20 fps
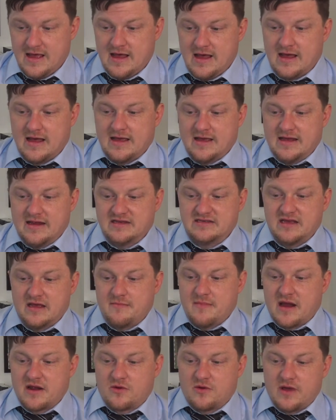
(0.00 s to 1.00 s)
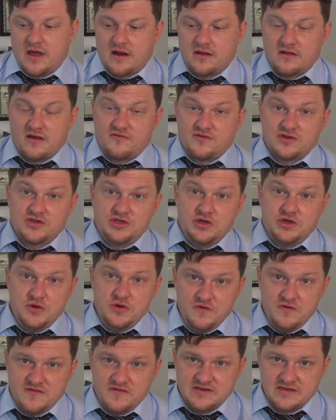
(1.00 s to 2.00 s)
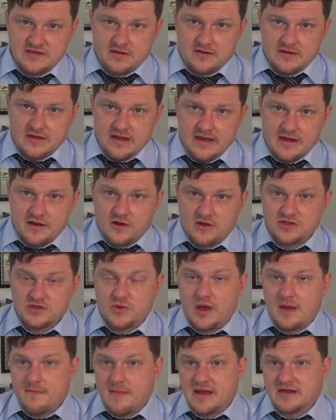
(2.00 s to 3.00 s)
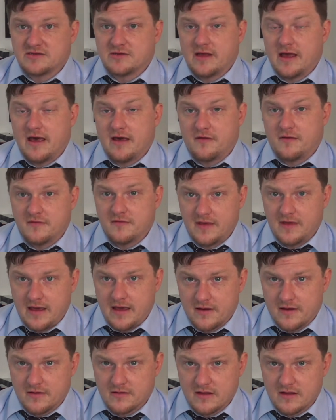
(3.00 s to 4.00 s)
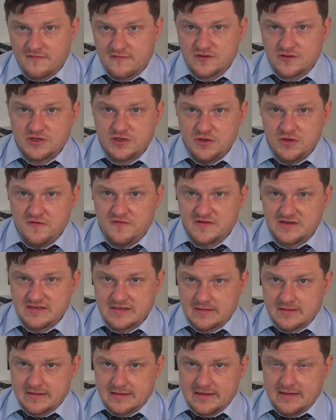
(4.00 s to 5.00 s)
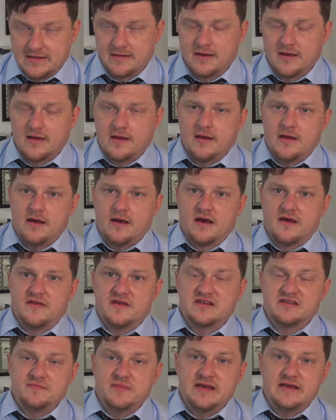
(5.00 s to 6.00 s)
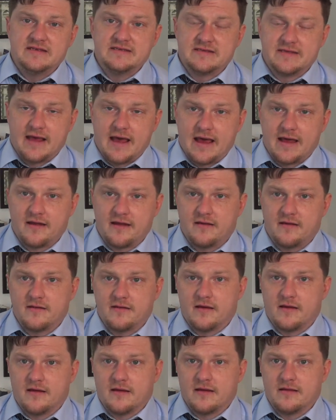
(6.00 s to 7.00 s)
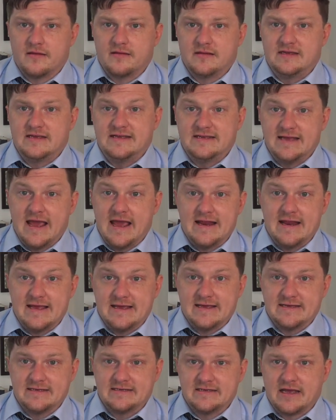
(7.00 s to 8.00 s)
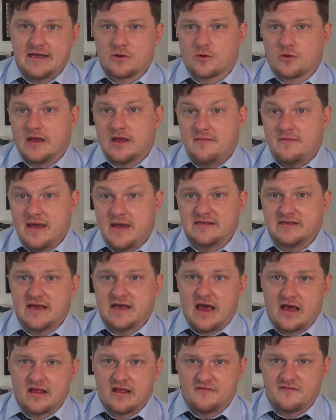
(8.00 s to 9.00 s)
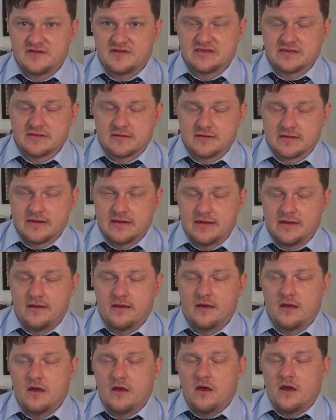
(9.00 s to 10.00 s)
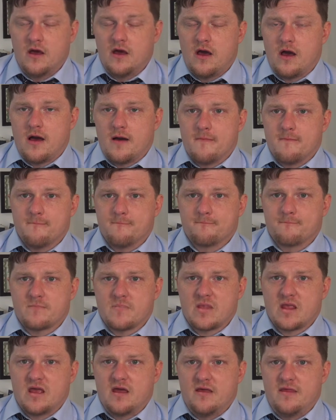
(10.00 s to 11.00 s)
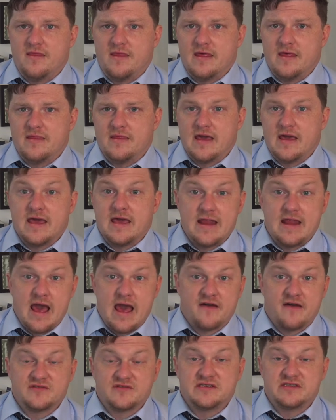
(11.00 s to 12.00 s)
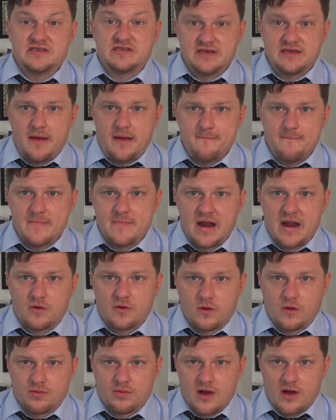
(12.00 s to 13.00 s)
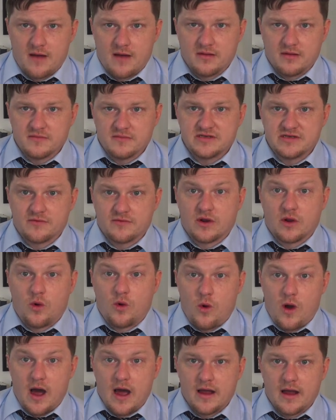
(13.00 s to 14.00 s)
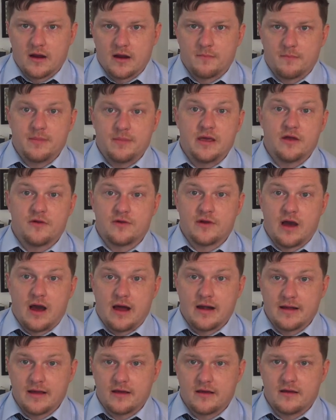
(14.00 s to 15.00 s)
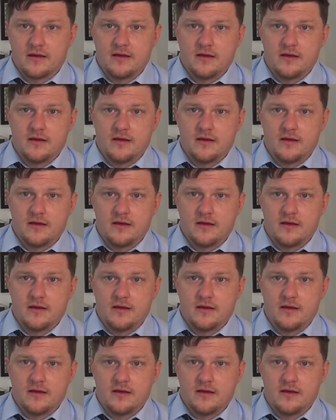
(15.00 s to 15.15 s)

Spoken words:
It is a medical care level 2 facility and also a mental health care level 2 facility. This means that detainees and or inmates at the facility, they can have some medical problems that require periodic